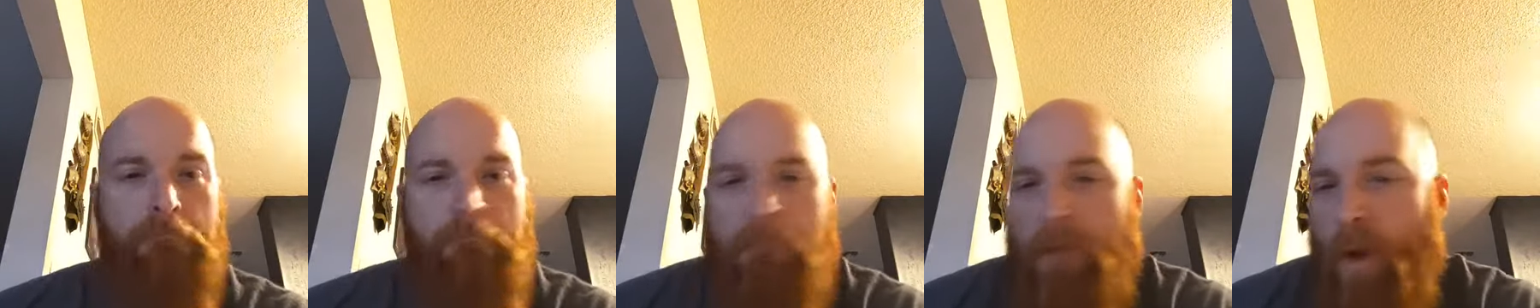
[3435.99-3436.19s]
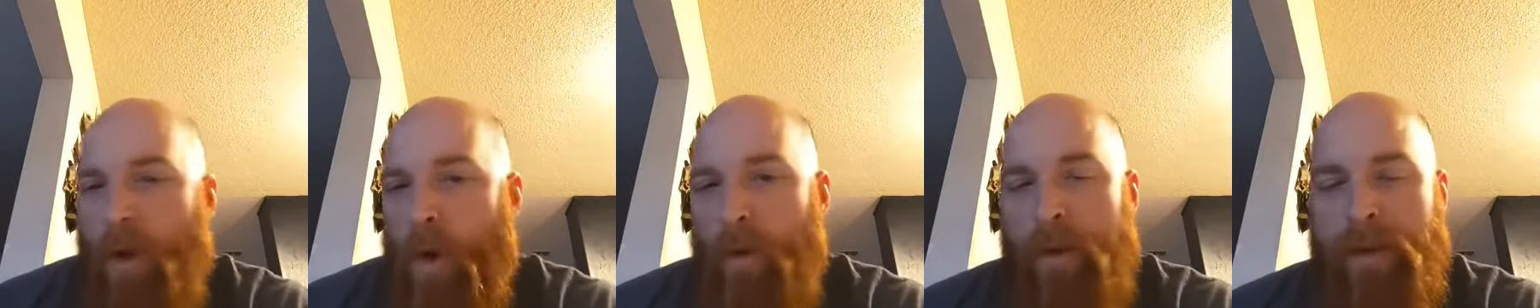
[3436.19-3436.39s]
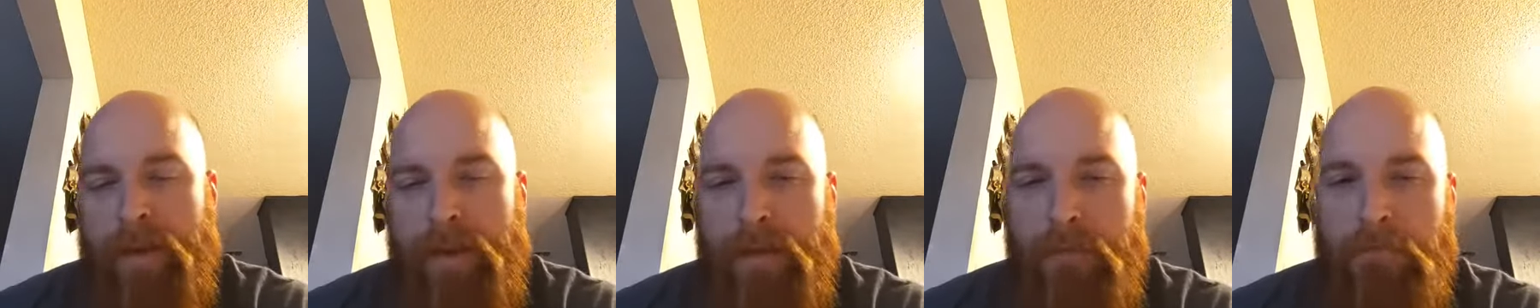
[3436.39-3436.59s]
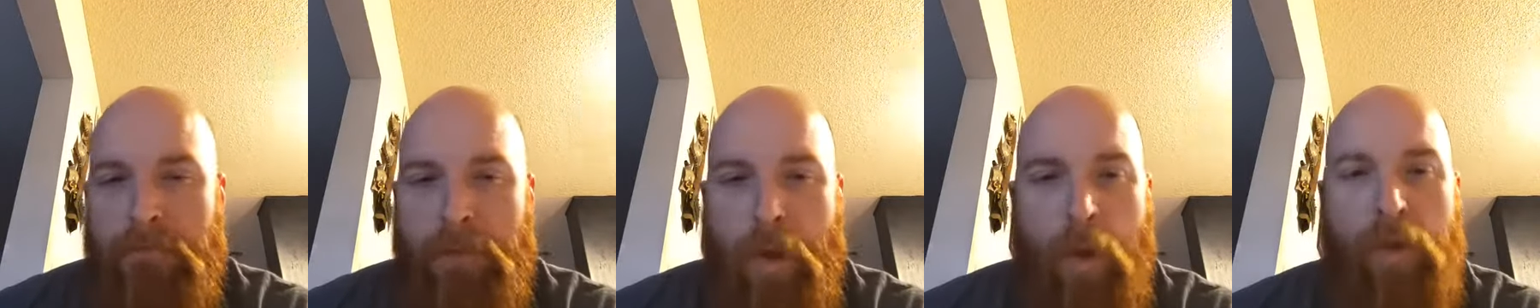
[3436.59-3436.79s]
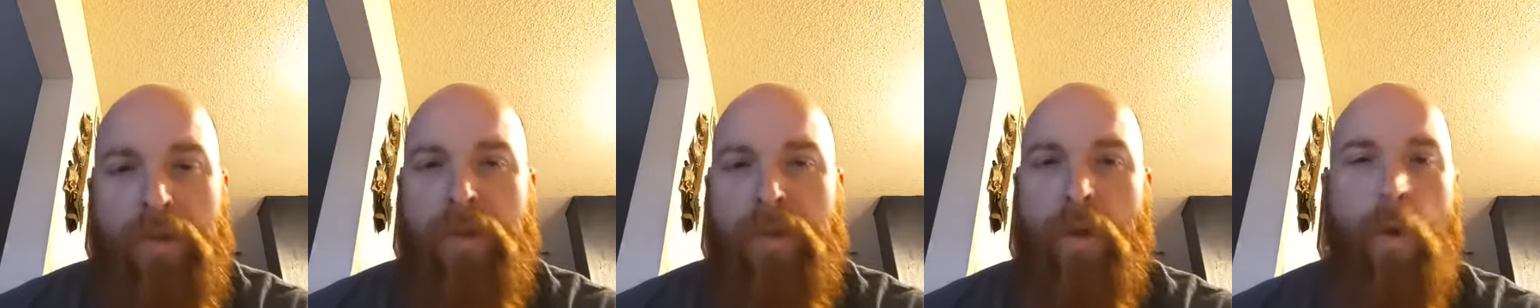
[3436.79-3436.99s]
No one's
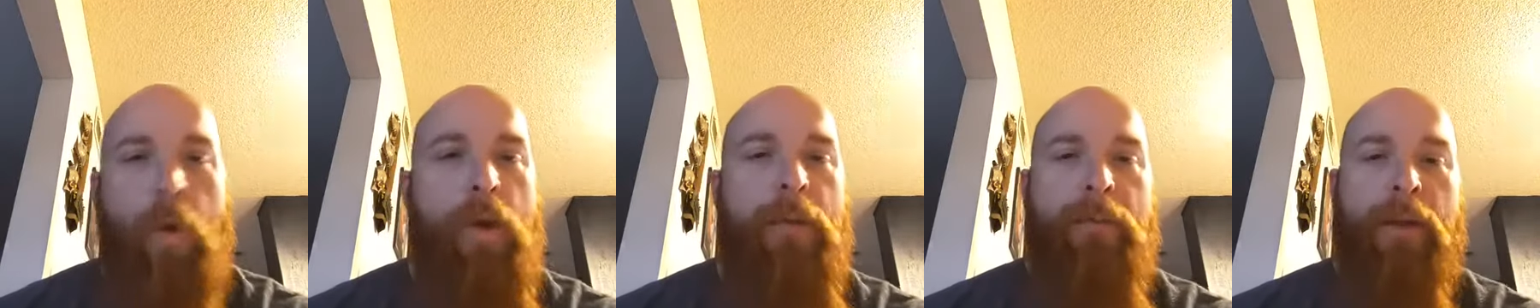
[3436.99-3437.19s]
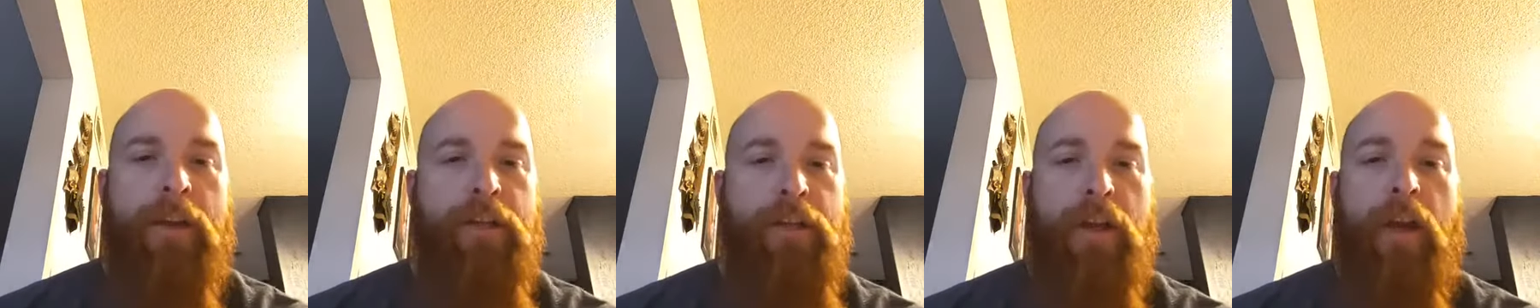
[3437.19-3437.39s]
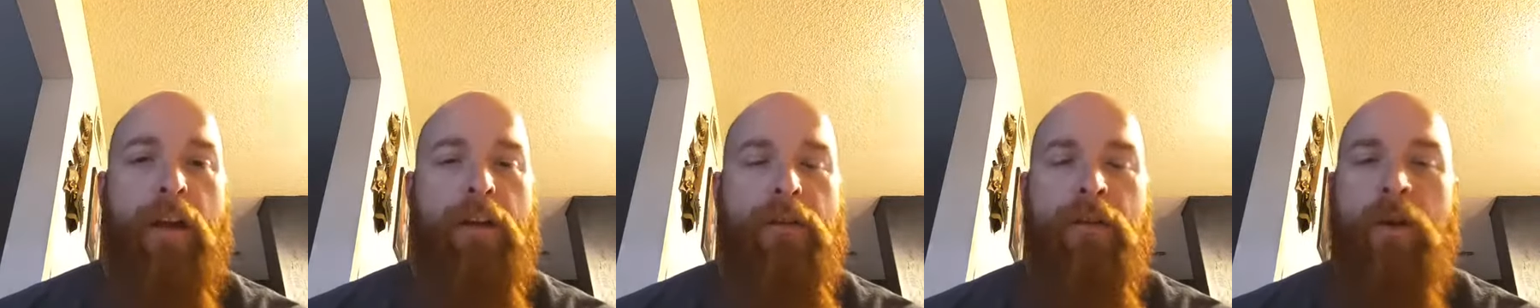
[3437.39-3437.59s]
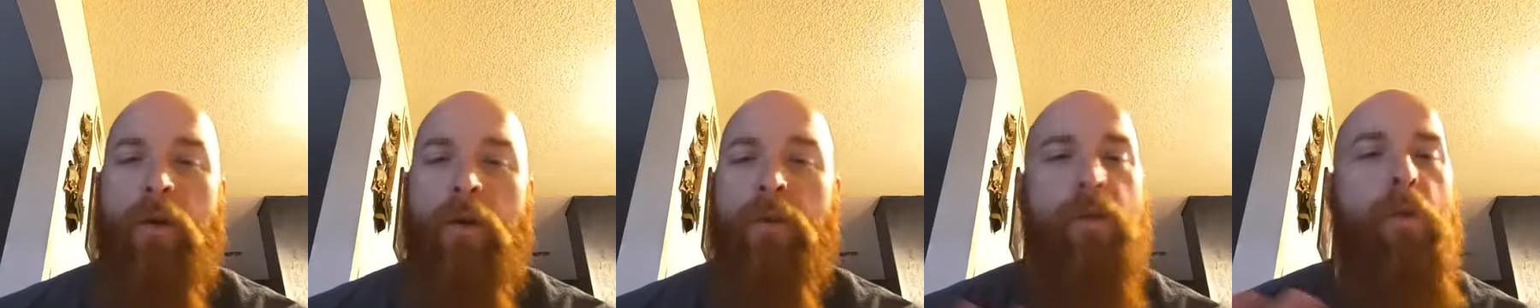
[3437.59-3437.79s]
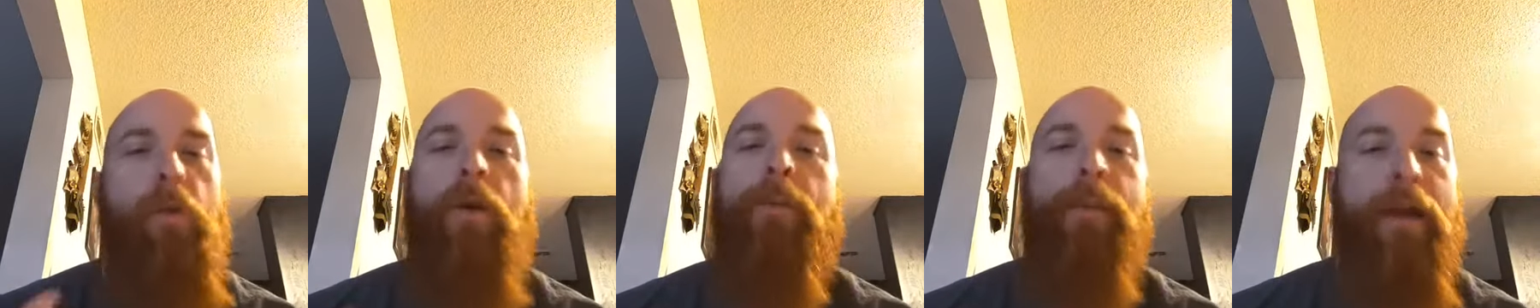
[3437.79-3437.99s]
quit my job. No
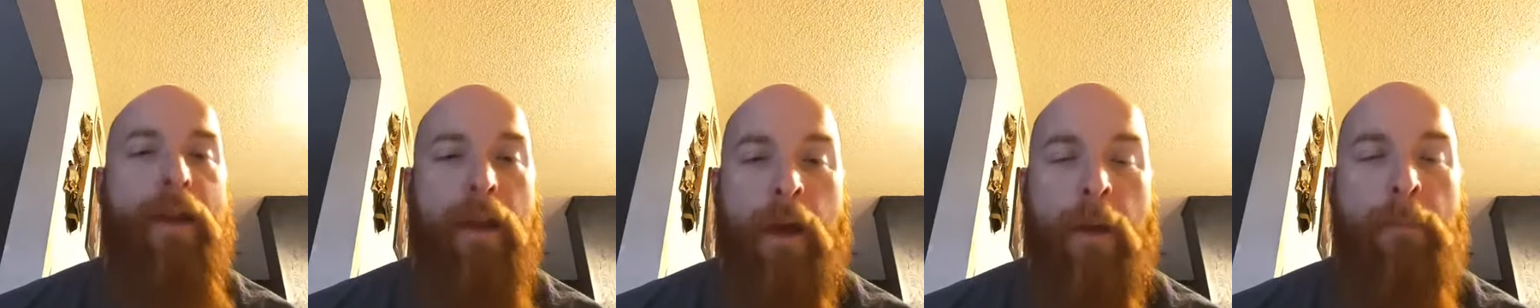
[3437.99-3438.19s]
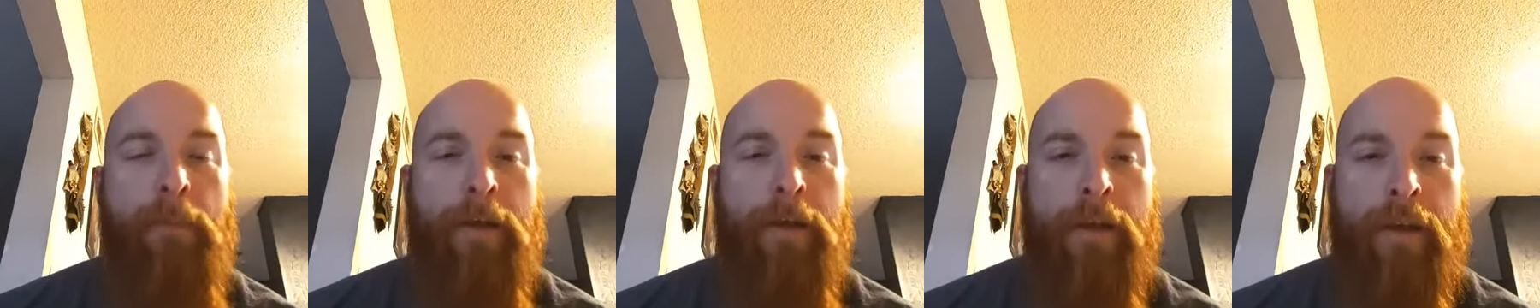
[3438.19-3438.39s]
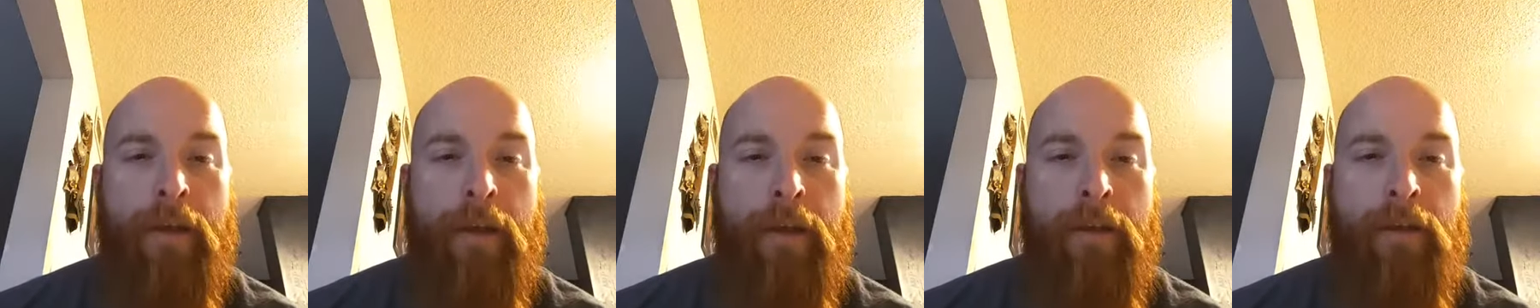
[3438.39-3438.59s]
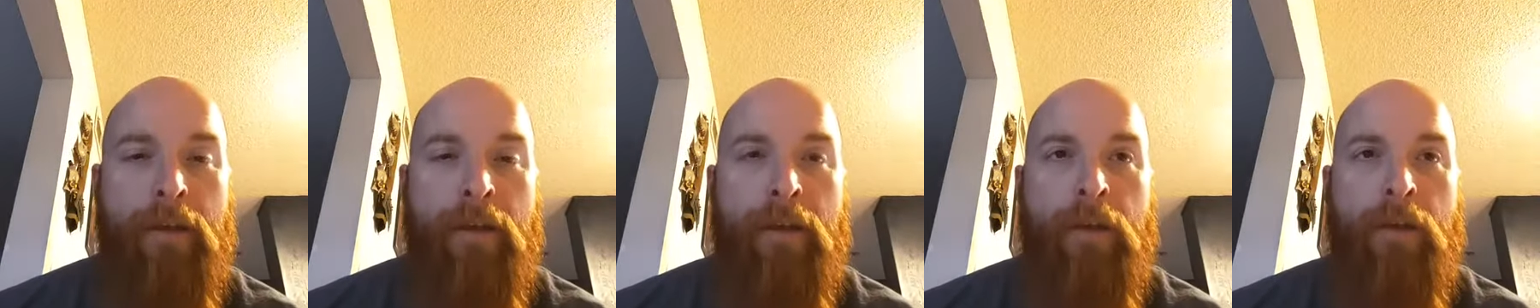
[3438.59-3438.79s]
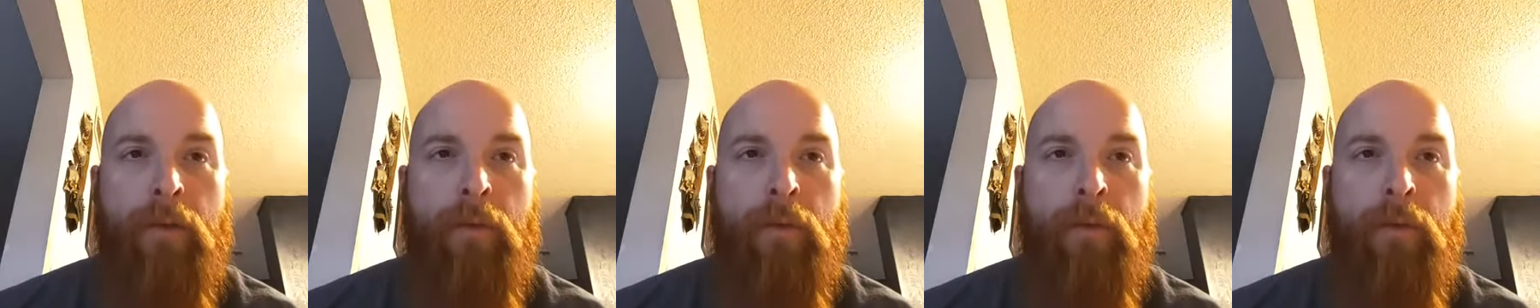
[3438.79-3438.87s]
one's quit my company yet.